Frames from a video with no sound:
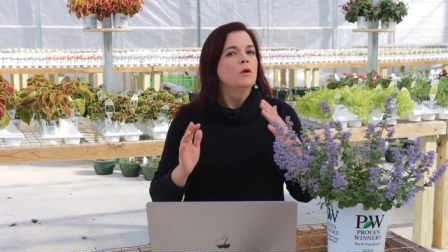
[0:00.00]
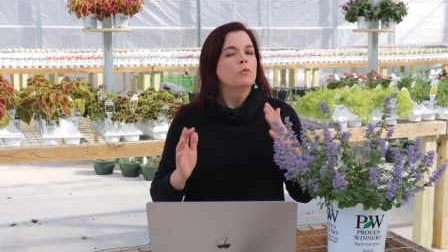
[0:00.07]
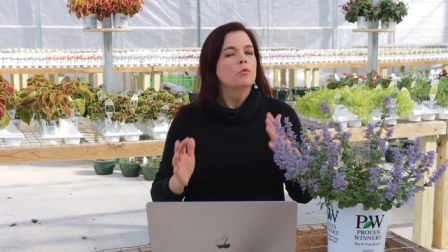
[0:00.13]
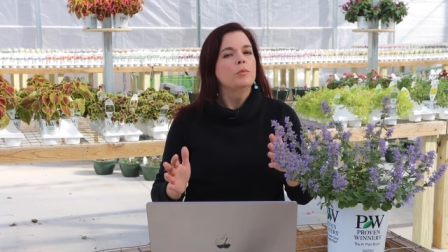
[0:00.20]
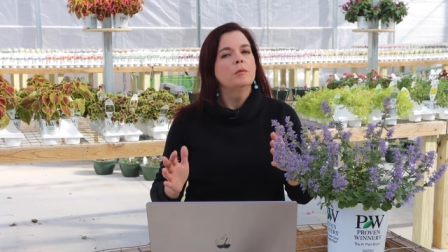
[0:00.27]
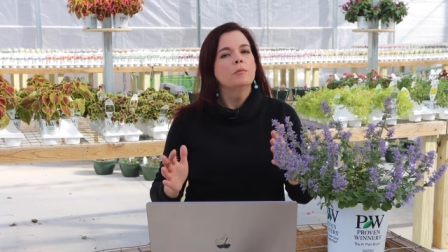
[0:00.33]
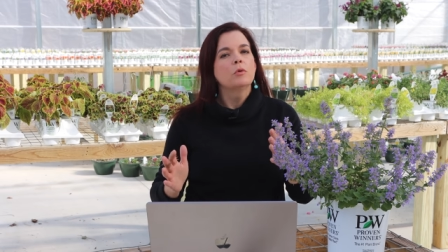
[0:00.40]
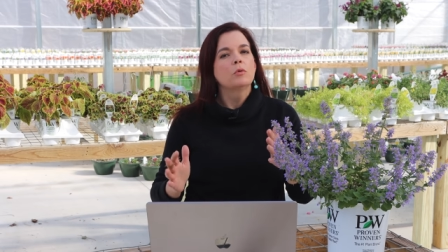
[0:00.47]

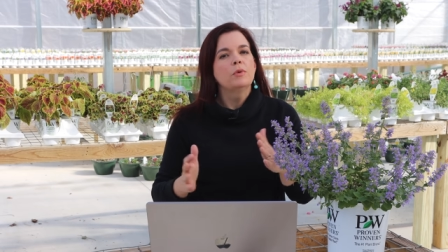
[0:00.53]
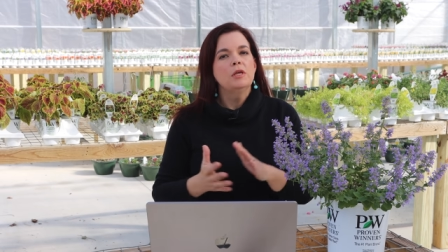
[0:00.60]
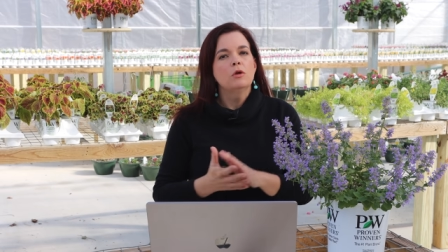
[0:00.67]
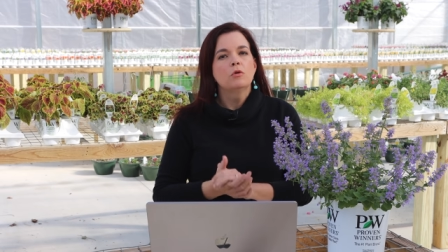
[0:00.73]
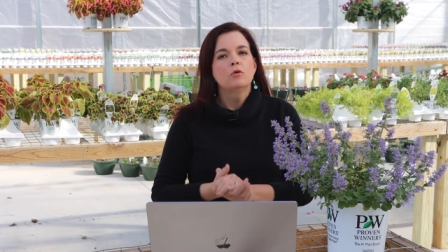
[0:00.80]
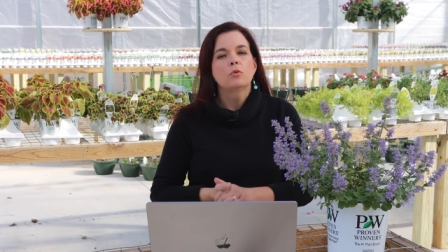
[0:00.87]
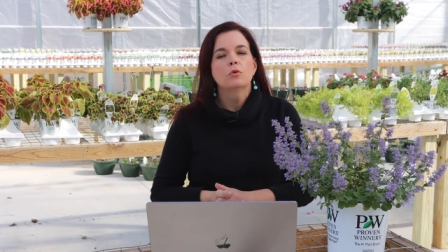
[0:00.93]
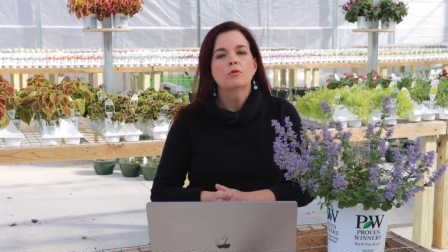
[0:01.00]
Remember, we
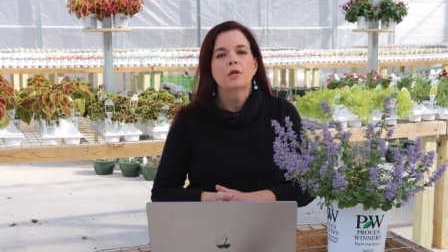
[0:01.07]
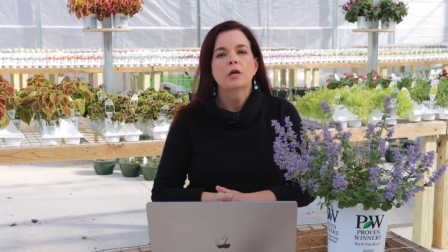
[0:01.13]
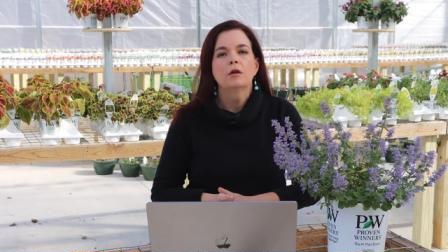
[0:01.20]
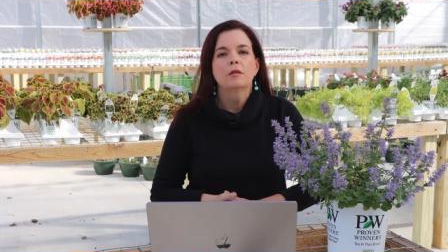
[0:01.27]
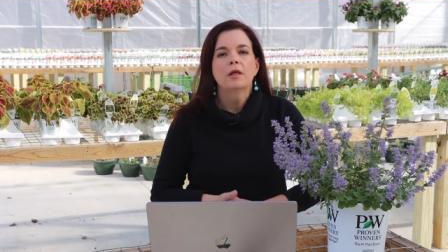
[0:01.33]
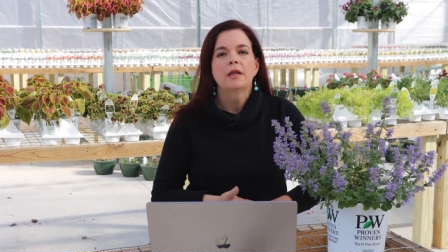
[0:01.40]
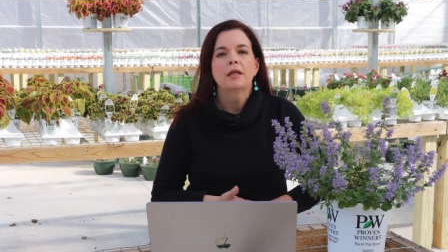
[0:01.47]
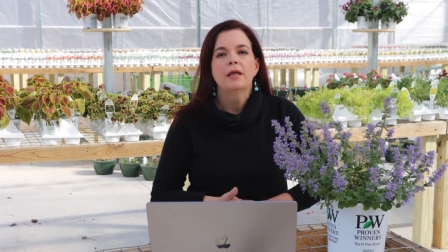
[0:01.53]
are North
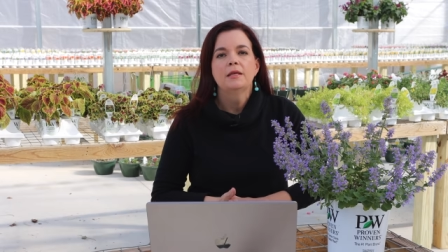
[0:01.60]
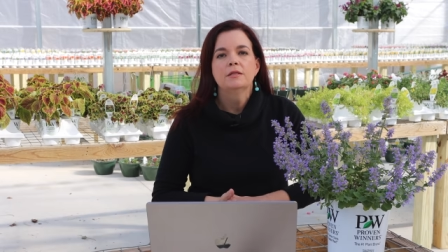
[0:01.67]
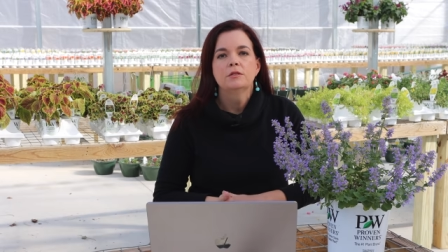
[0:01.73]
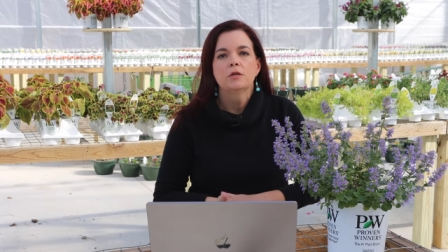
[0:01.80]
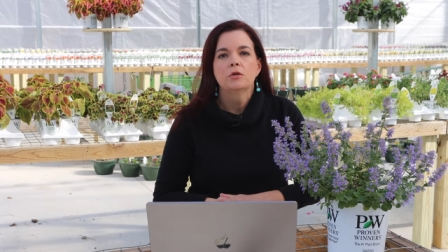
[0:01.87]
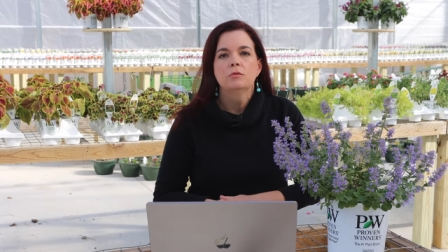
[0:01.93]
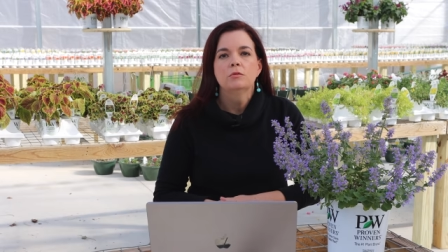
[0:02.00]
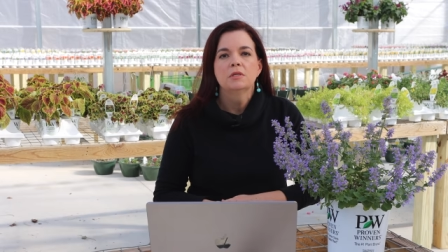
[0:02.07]
Carolina, a
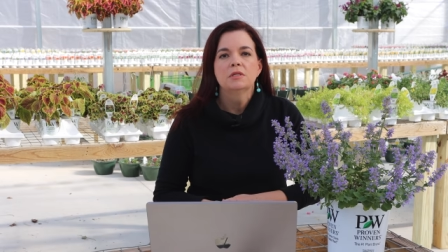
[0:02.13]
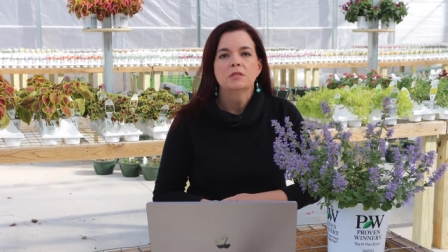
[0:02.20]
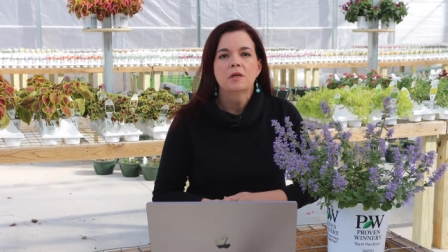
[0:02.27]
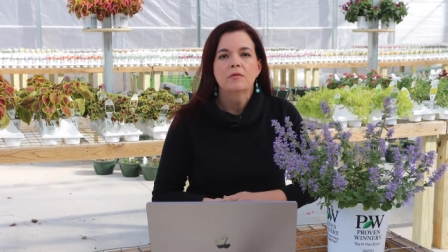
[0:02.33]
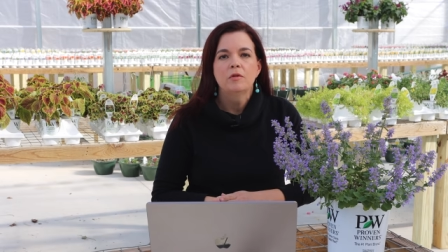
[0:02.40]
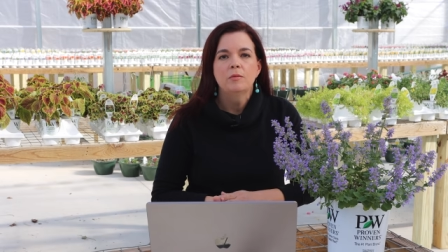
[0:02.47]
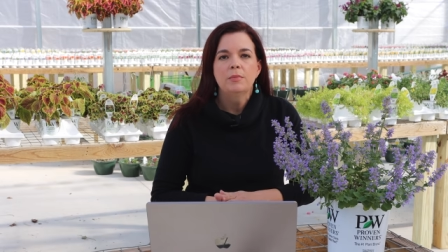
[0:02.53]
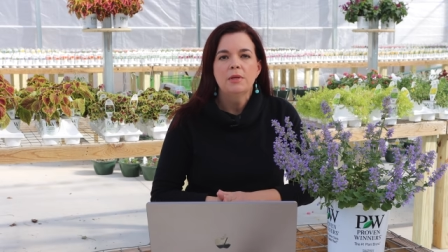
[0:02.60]
zone
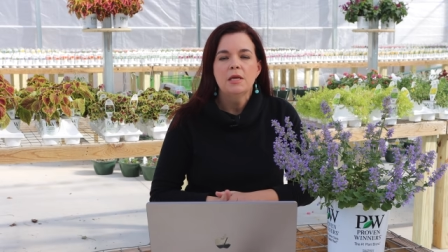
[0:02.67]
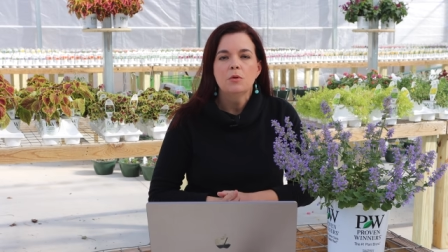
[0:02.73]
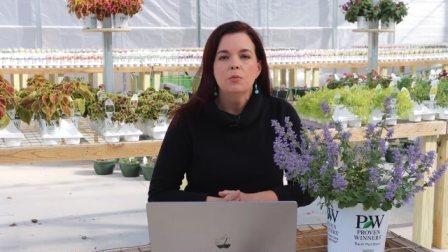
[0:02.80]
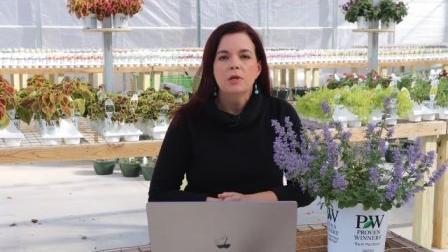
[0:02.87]
7B.